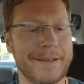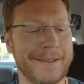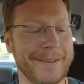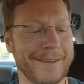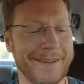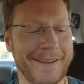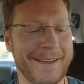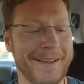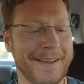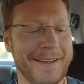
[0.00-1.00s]
All
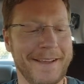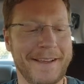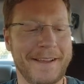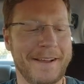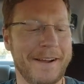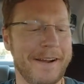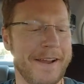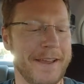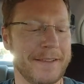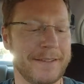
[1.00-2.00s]

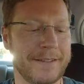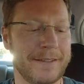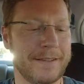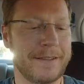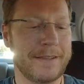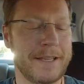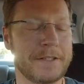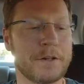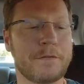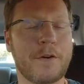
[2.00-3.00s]
right,
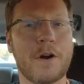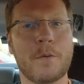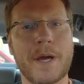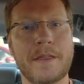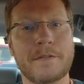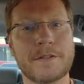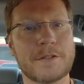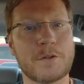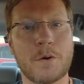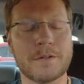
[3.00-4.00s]
these are far away. The
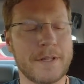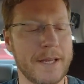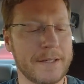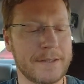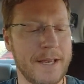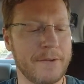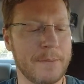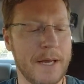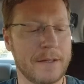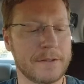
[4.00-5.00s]
store's like seven
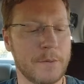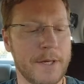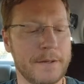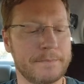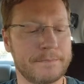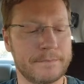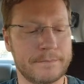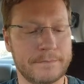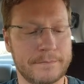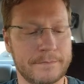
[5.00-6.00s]
miles away.
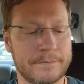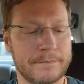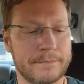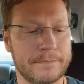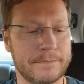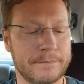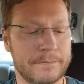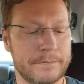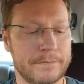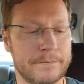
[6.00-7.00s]
All
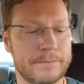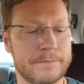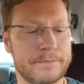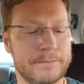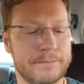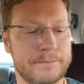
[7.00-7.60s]
set, let's go.